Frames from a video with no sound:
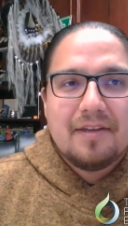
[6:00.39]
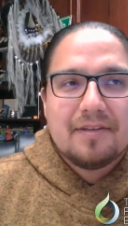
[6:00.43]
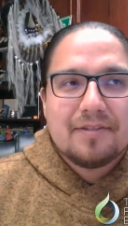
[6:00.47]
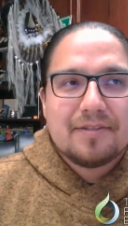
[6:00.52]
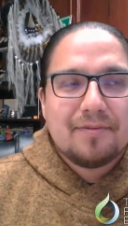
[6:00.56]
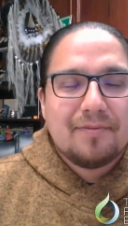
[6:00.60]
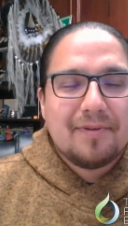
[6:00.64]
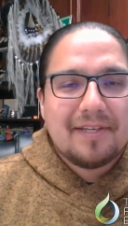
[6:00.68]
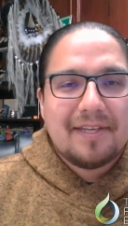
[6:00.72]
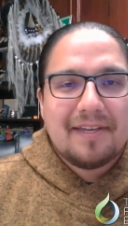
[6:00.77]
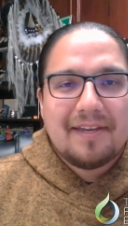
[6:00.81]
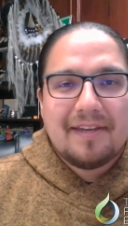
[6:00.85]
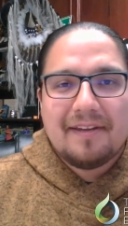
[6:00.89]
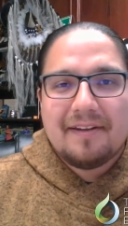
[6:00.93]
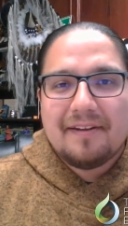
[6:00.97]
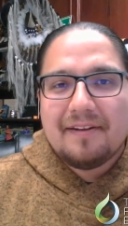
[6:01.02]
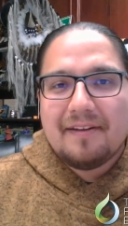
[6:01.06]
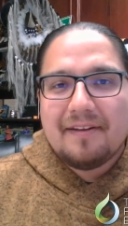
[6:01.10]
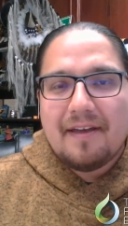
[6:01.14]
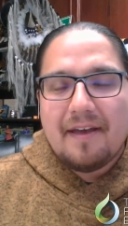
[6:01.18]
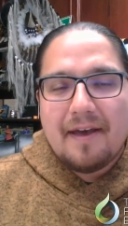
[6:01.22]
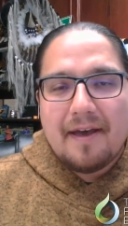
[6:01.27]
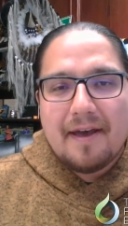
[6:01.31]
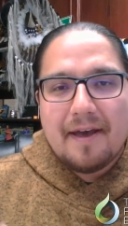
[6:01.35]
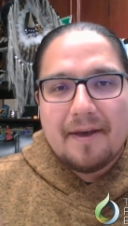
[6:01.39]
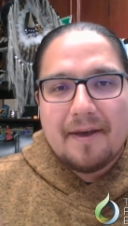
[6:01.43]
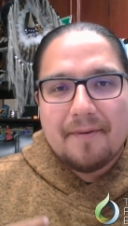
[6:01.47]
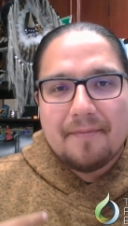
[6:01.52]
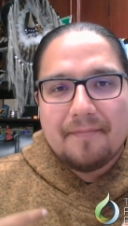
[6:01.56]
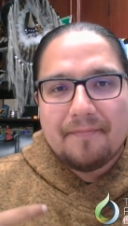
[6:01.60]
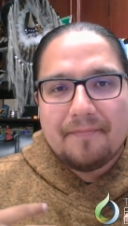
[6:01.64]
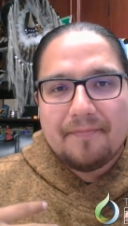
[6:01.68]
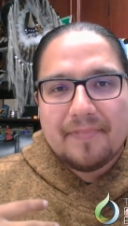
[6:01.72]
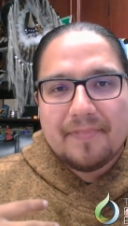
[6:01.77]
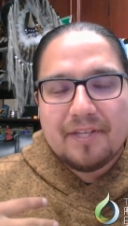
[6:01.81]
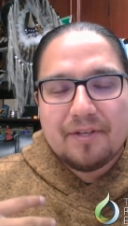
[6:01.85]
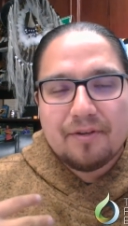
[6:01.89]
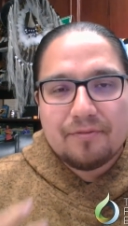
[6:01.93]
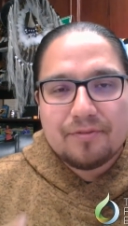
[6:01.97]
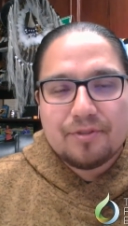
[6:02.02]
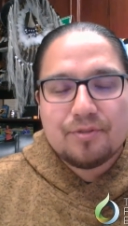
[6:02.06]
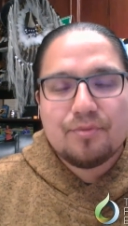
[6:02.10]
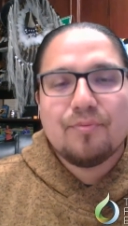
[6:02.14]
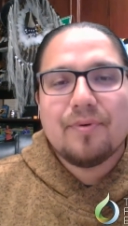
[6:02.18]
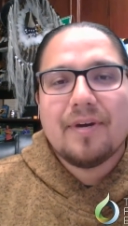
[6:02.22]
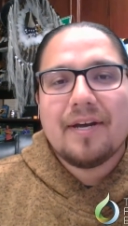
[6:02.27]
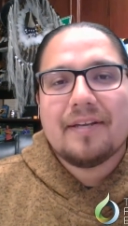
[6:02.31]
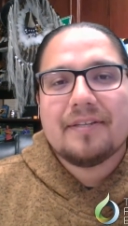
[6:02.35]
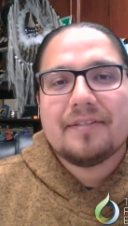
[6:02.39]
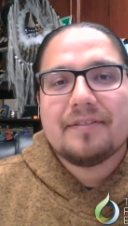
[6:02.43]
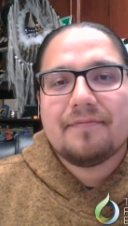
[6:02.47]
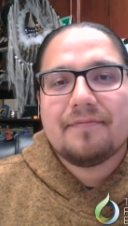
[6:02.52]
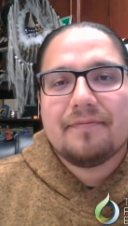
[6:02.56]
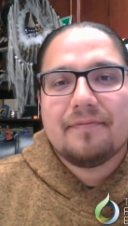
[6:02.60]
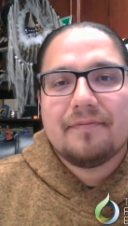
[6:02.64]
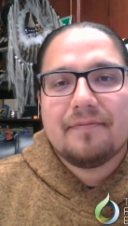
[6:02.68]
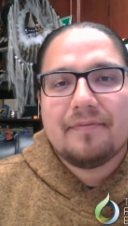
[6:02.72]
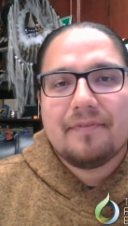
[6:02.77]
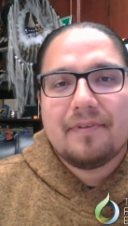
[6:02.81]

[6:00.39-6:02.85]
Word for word: So again, um, you know, to us,